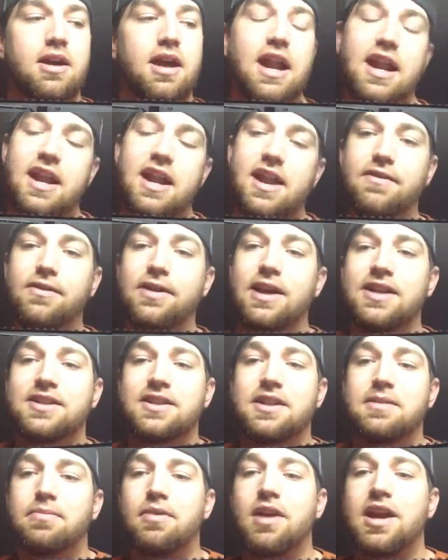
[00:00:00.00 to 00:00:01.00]
And I never got to
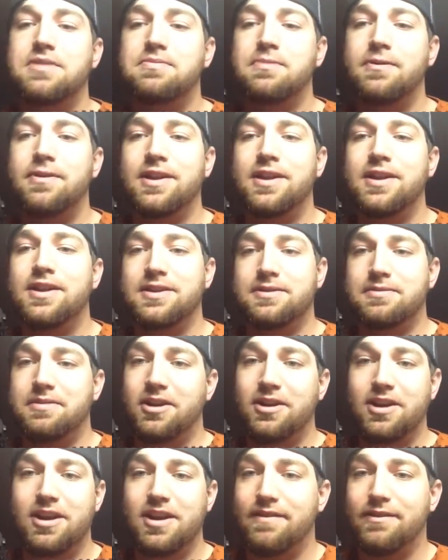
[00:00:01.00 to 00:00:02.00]
the price point of this.
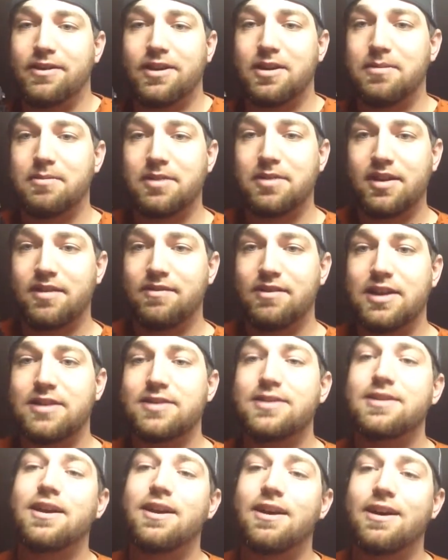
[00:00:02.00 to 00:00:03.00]
You're never going to believe
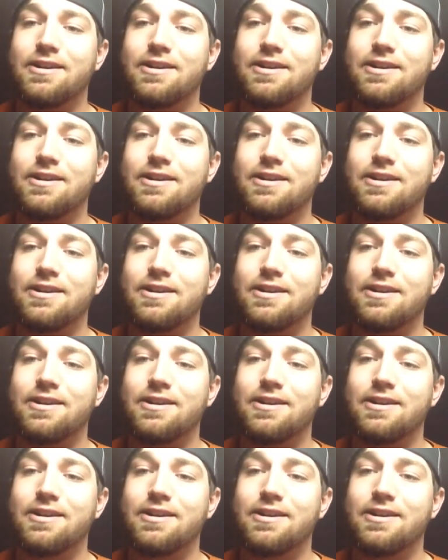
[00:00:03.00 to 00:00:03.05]
this.